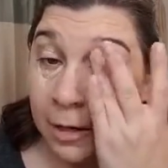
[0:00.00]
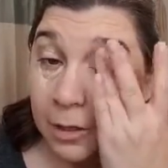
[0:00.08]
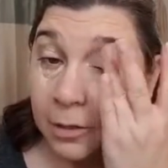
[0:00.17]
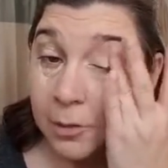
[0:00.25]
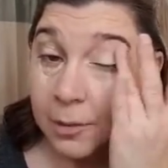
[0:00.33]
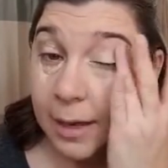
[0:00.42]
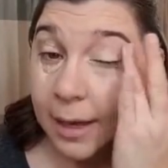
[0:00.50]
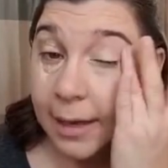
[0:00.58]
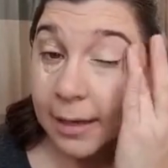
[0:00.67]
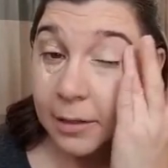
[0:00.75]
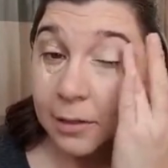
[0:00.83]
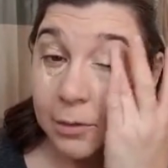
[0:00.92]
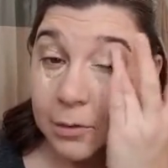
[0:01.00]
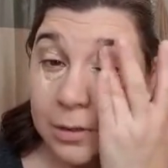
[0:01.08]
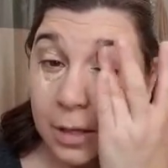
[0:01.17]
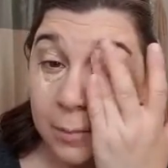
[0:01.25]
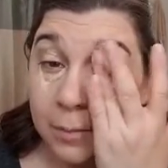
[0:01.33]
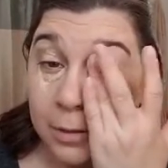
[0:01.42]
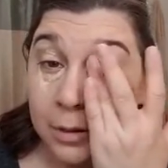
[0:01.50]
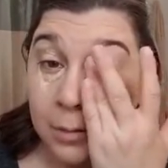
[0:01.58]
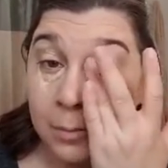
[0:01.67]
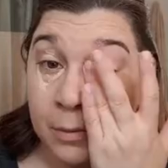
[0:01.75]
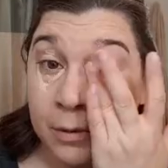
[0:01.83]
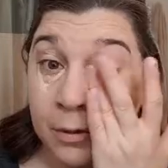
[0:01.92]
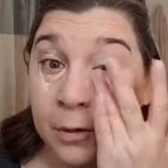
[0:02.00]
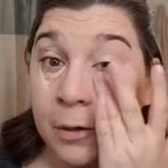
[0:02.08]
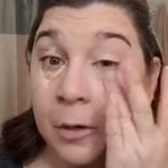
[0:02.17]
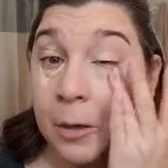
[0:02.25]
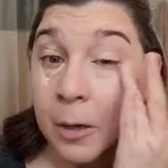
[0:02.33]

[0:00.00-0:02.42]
You can use a beauty blender